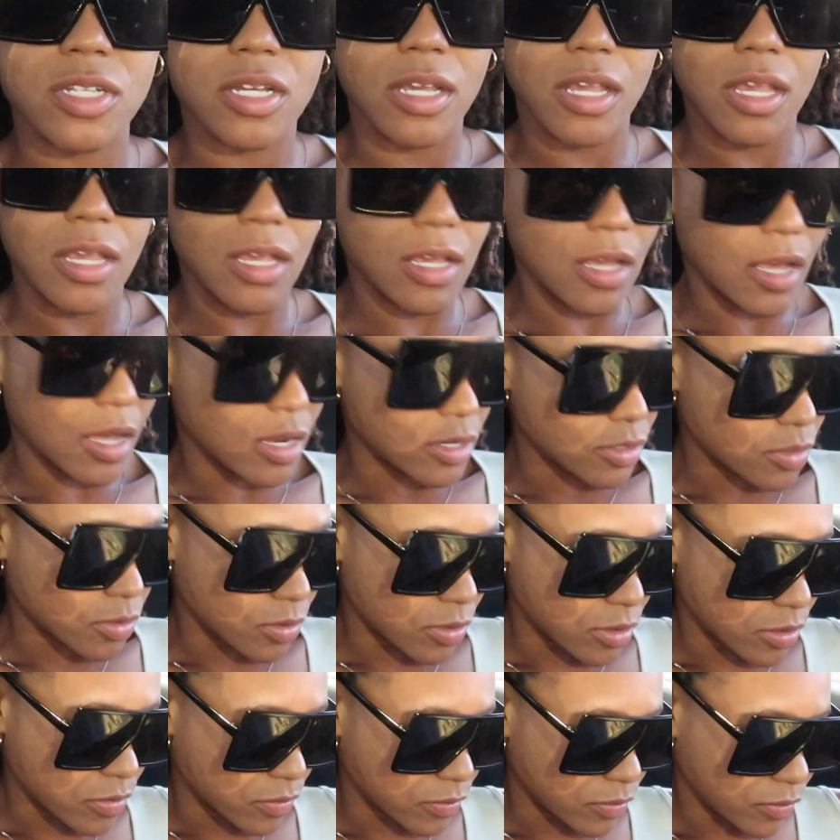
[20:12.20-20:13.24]
done eating kind of
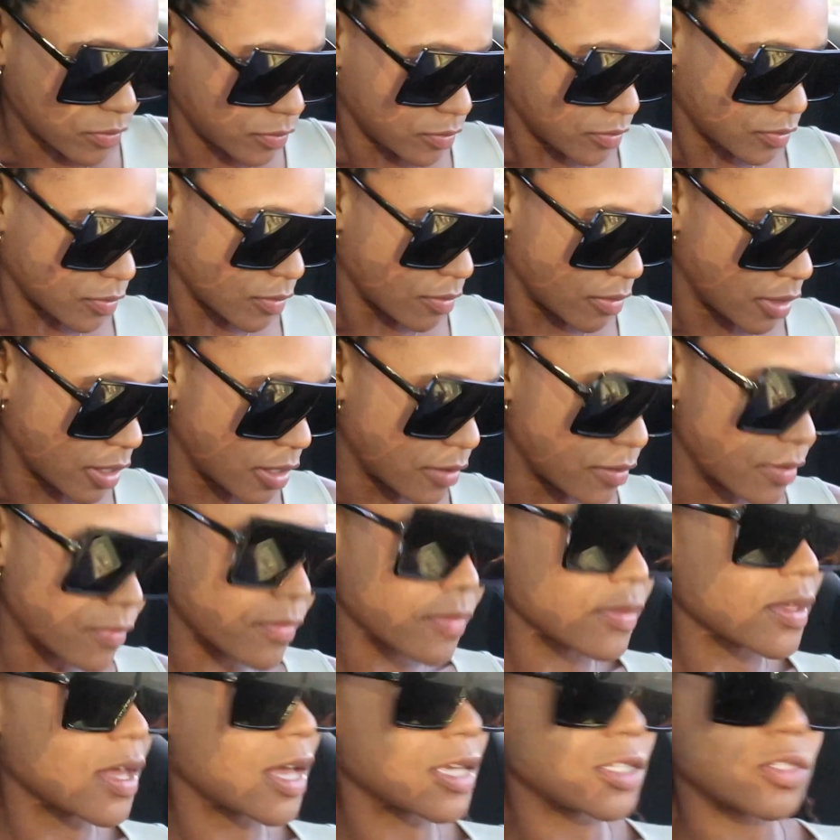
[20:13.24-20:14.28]
sort of but
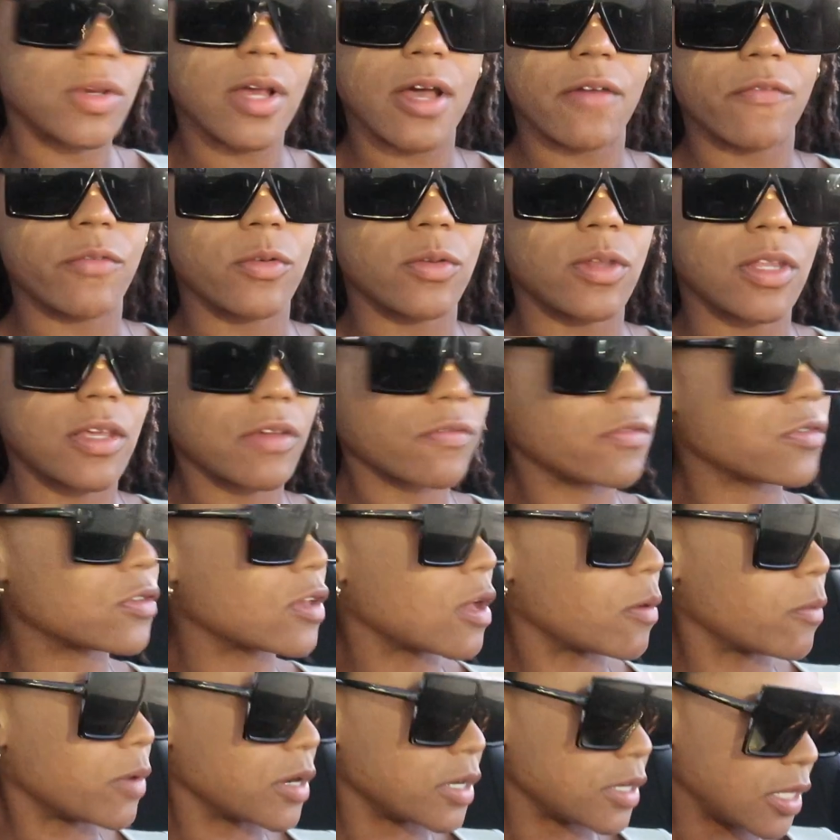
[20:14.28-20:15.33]
i still got food left so
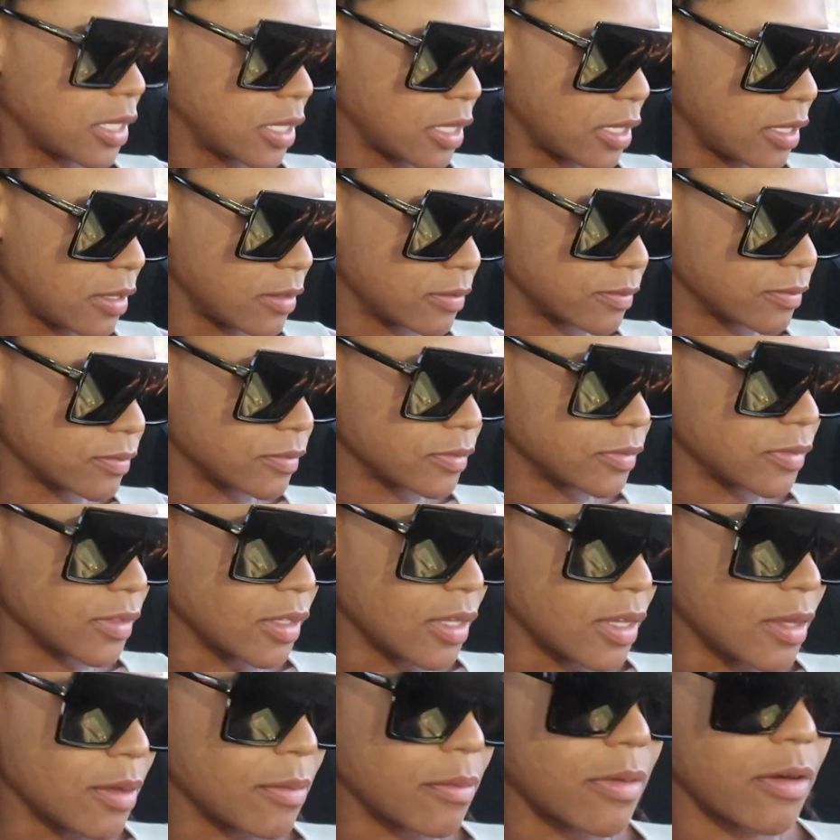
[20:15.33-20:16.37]
i wanted to eat
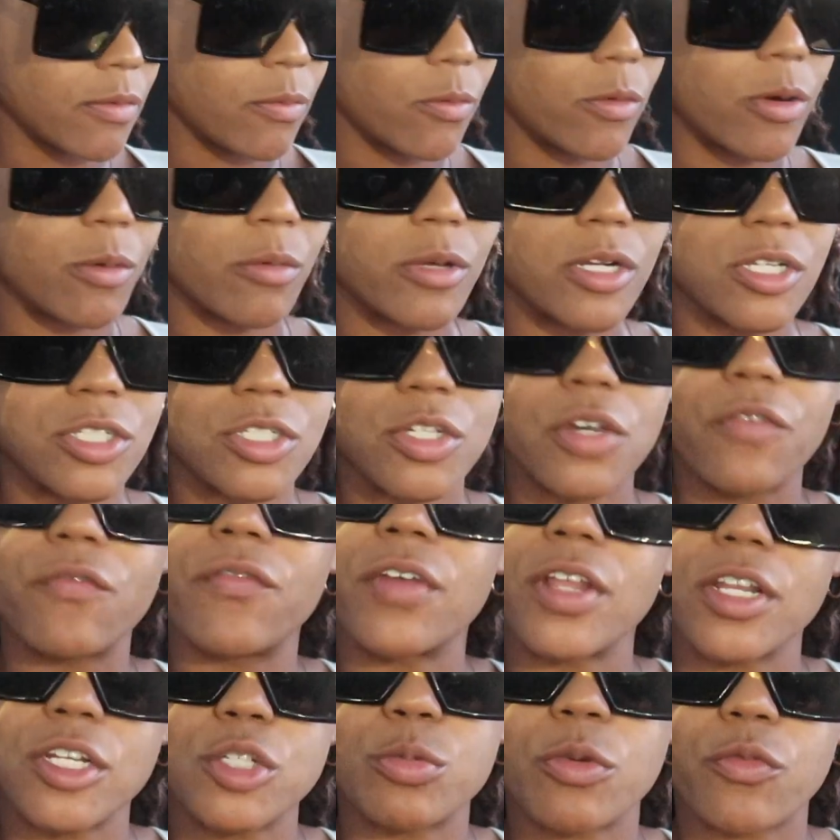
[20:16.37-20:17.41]
but more wanted to
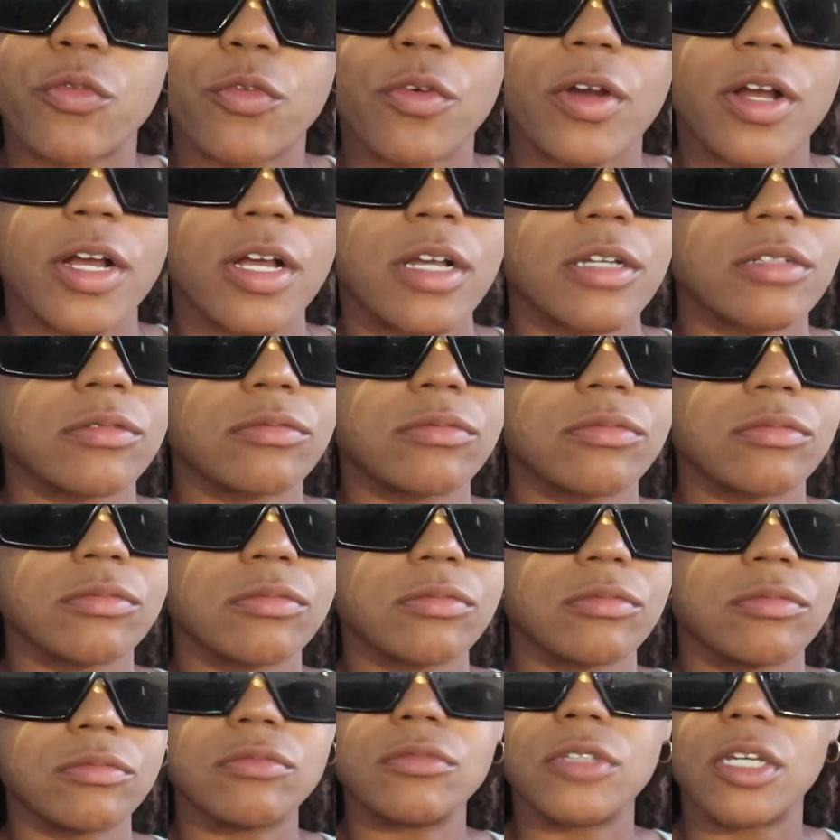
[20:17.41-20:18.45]
finish before i
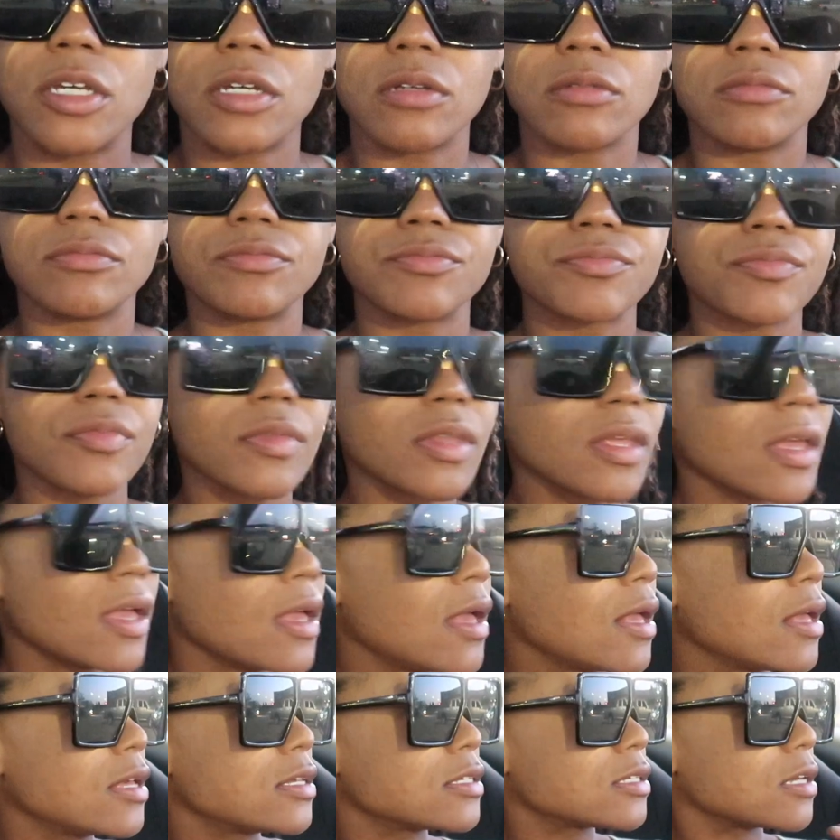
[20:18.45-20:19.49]
yeah
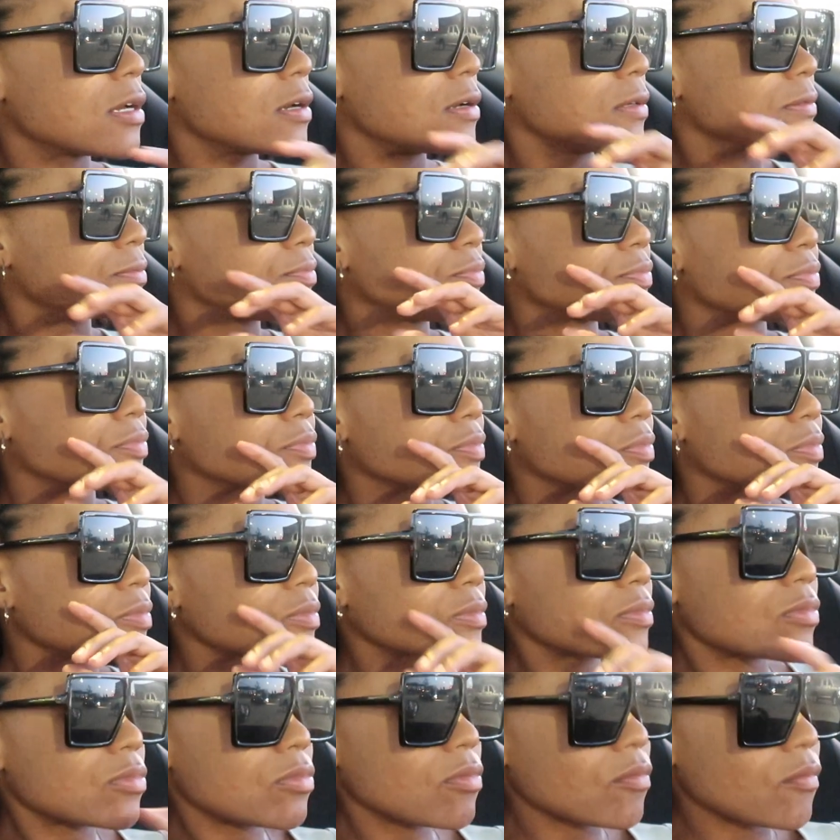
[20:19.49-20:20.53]
so
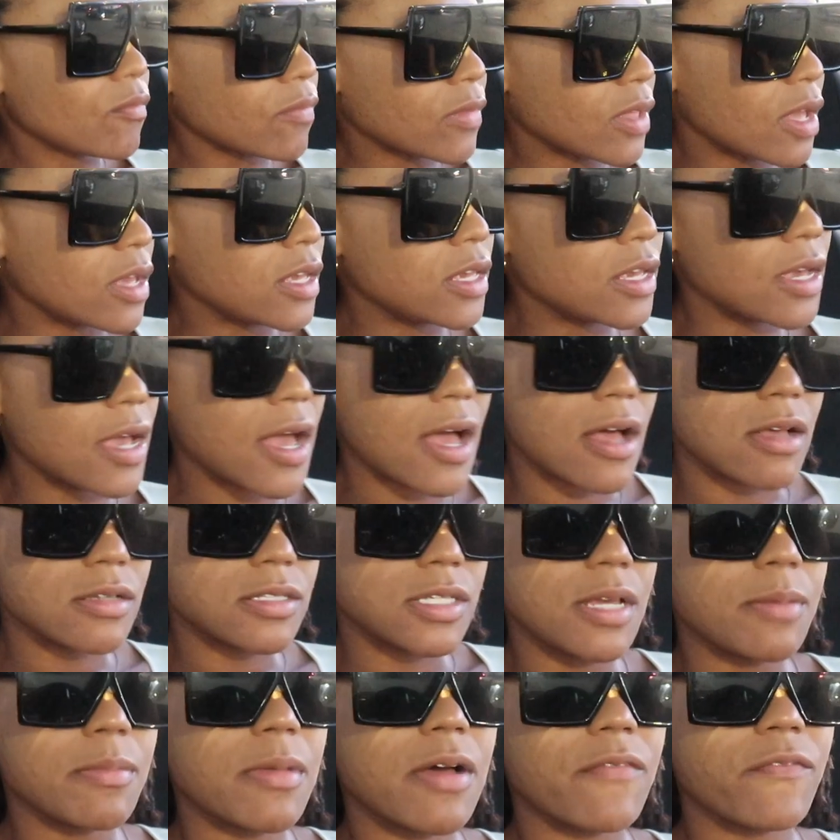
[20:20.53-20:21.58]
yeah i'll
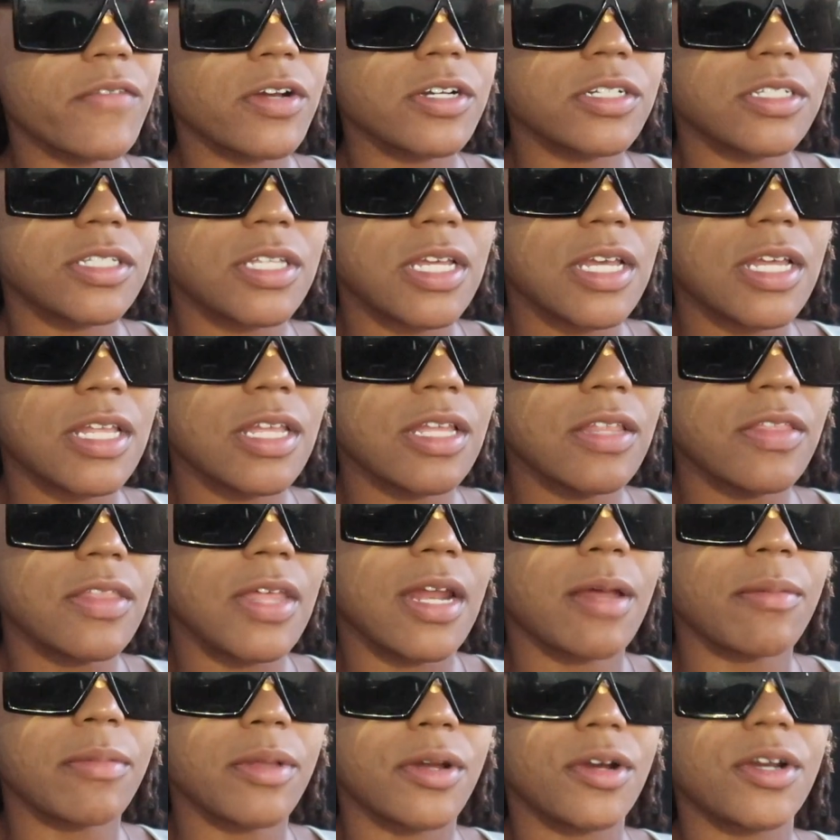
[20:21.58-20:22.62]
say my first thing
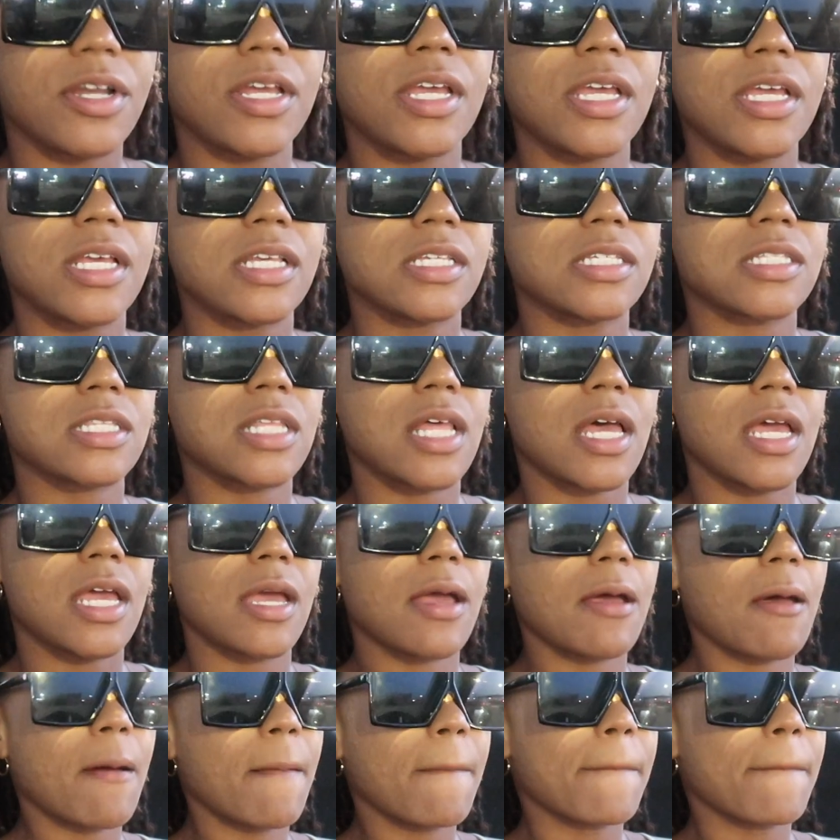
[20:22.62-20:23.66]
that i'm learning is like